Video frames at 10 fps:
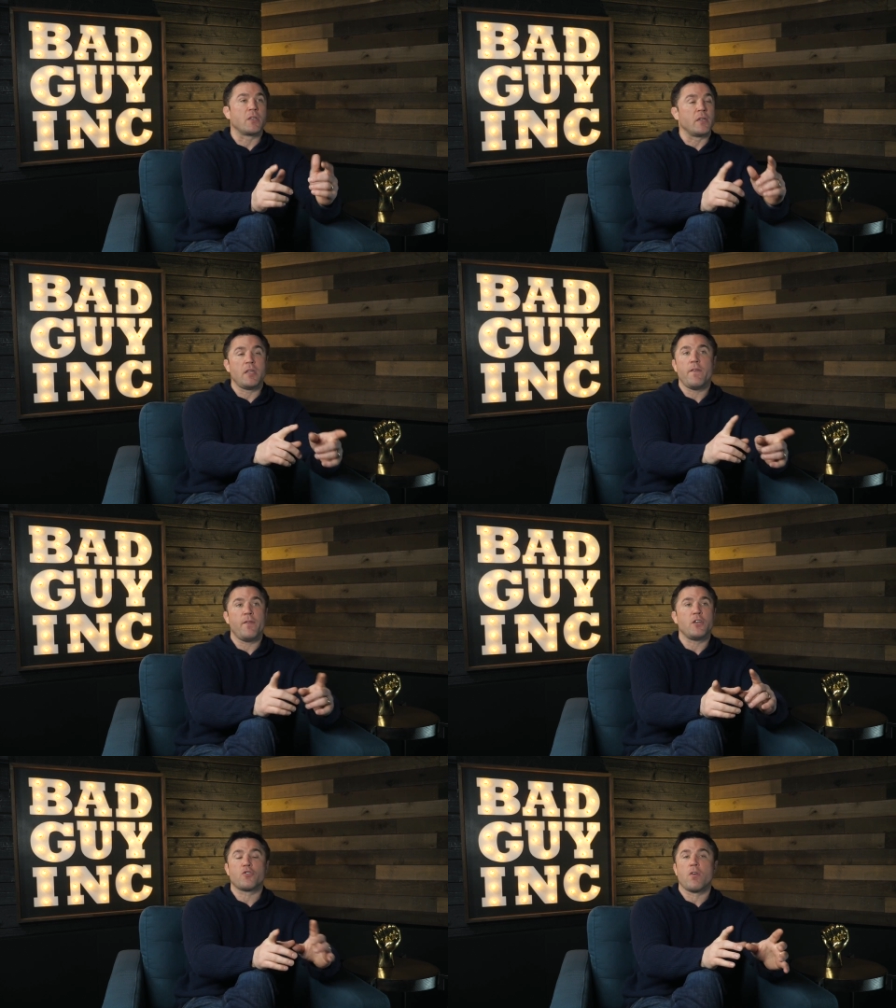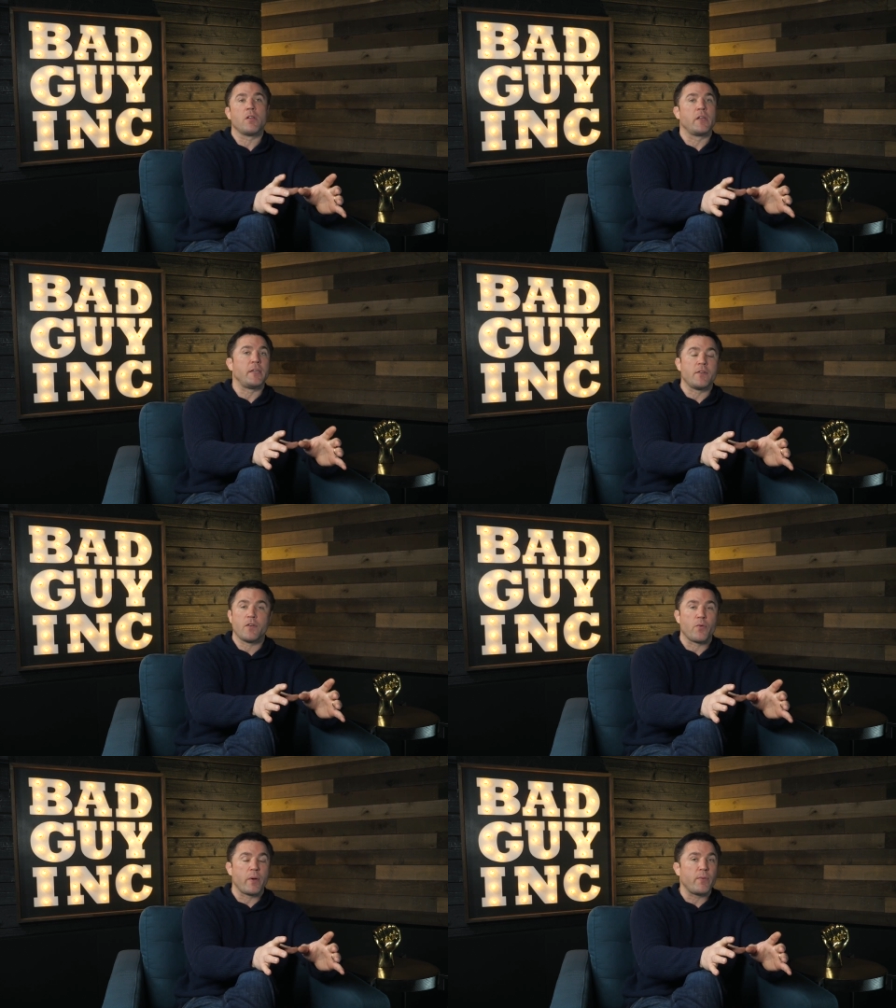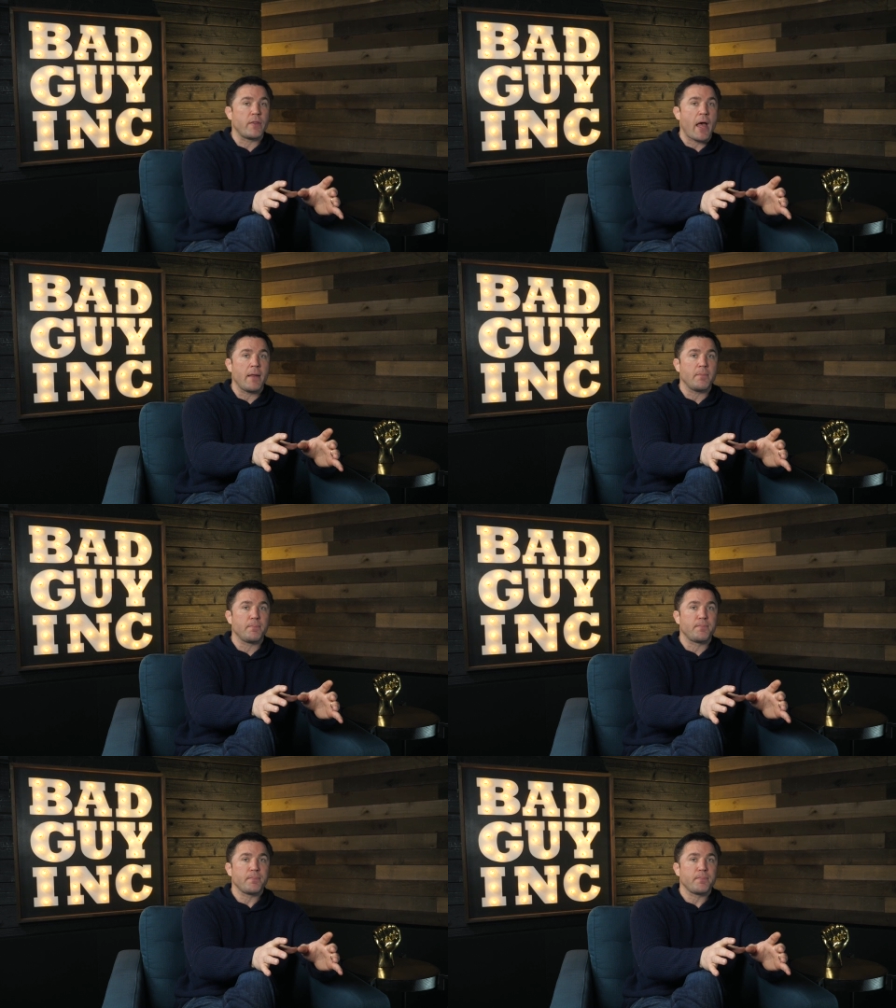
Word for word: Latifi strongly disagreed with that.